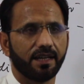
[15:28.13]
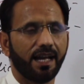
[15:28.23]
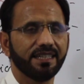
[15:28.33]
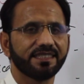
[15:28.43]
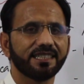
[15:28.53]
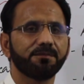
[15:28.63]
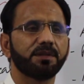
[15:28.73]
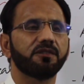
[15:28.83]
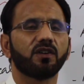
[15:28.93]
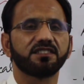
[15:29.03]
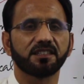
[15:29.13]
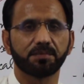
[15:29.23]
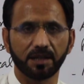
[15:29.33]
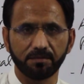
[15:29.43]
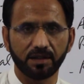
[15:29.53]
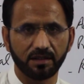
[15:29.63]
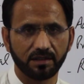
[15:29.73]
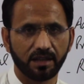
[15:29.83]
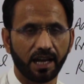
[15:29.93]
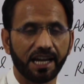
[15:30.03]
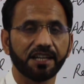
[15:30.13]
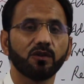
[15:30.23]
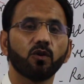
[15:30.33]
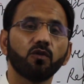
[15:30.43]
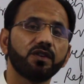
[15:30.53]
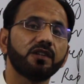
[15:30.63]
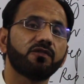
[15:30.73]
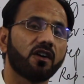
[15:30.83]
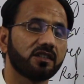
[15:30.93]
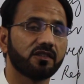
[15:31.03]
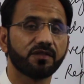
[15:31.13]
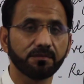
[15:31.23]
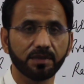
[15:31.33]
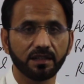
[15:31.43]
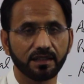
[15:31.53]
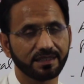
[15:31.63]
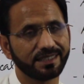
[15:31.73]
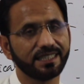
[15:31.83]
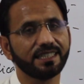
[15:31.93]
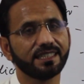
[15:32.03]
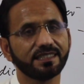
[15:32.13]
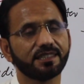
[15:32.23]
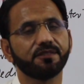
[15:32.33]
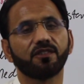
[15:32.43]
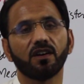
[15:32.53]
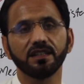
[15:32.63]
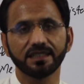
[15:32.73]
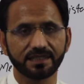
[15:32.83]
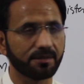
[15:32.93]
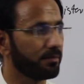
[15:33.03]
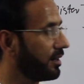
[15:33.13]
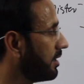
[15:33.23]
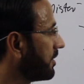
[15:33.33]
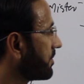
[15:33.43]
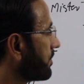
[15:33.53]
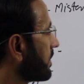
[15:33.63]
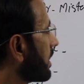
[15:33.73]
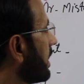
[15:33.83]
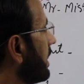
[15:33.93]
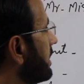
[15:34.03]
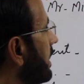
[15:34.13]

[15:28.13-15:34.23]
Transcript: S E P for September, N O V for November, D E C for December. And